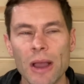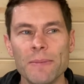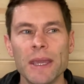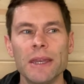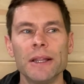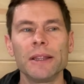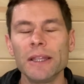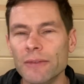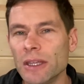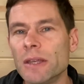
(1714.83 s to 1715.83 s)
I mean
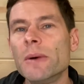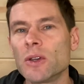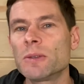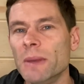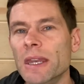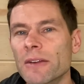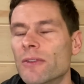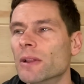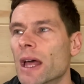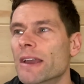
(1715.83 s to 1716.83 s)
living the most
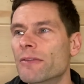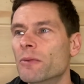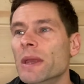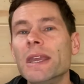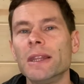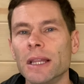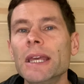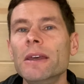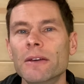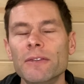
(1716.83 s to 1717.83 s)
meaningful life we can
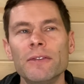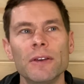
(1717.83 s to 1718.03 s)
live,